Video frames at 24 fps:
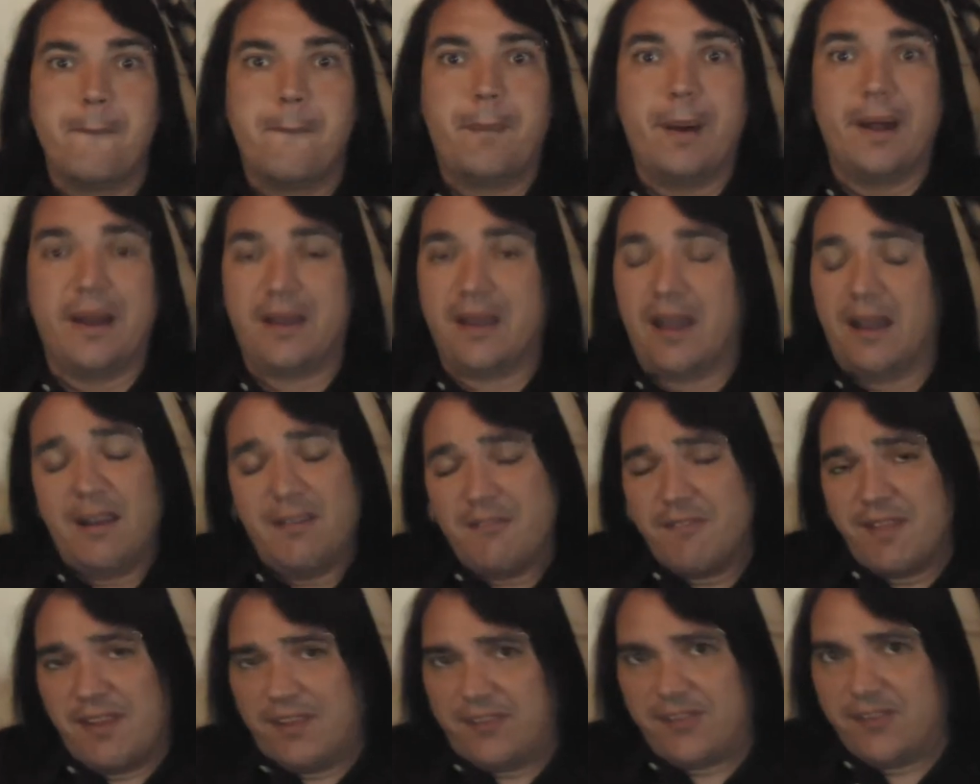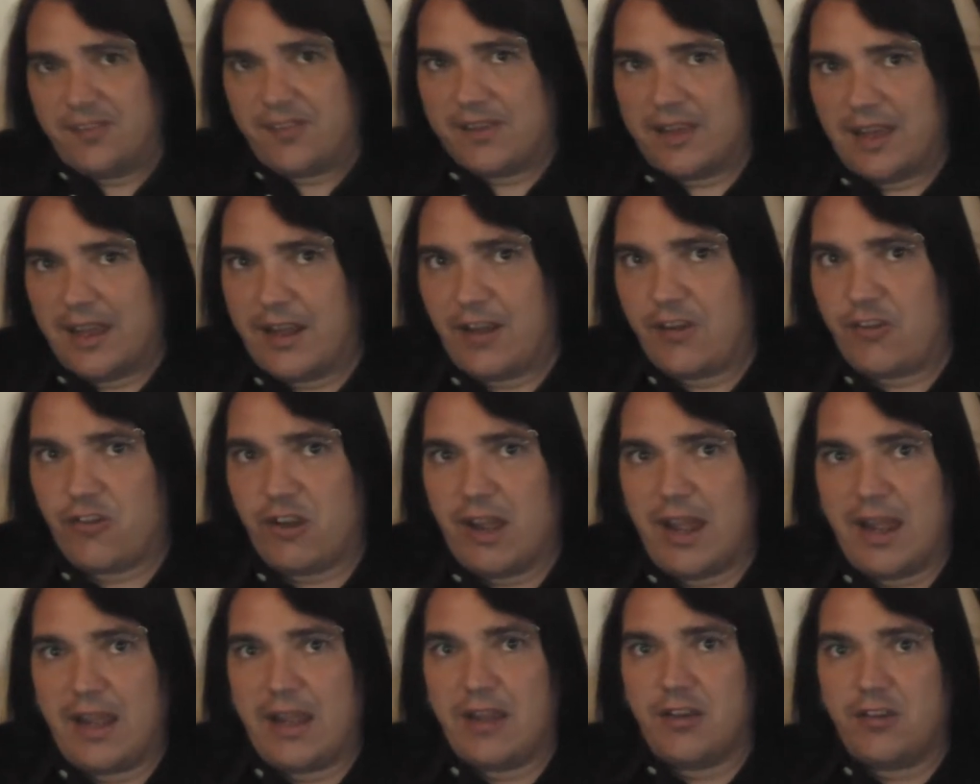But none of this is going to
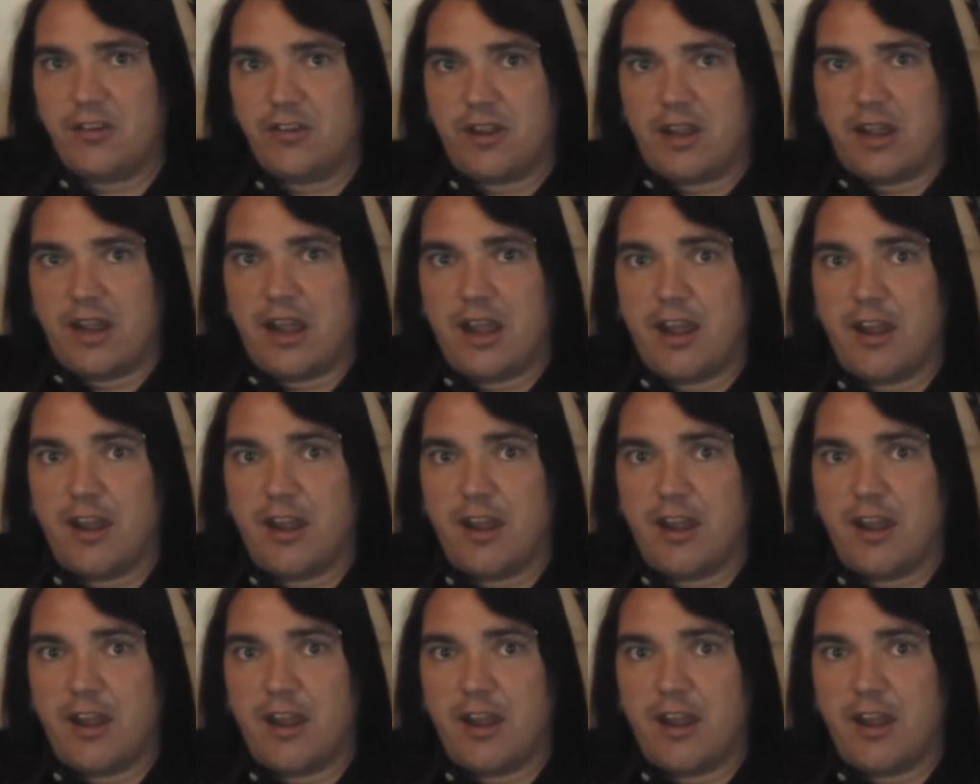change